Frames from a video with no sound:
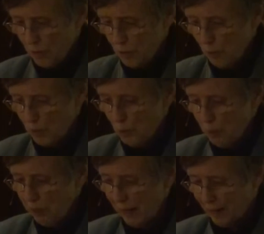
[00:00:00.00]
to a new
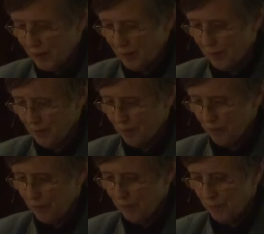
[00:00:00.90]
place,
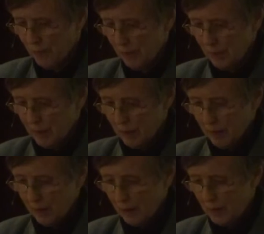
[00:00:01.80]

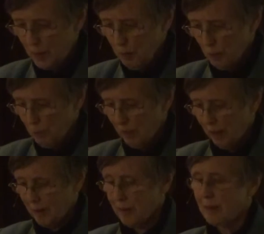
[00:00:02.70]
a deeper
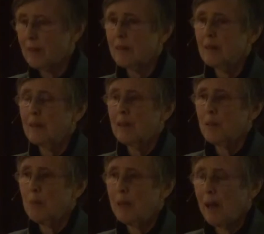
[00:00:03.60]
place
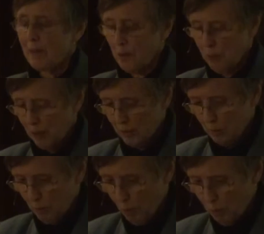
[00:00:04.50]
beyond the
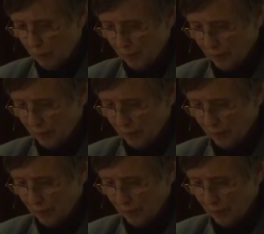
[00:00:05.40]
present moment.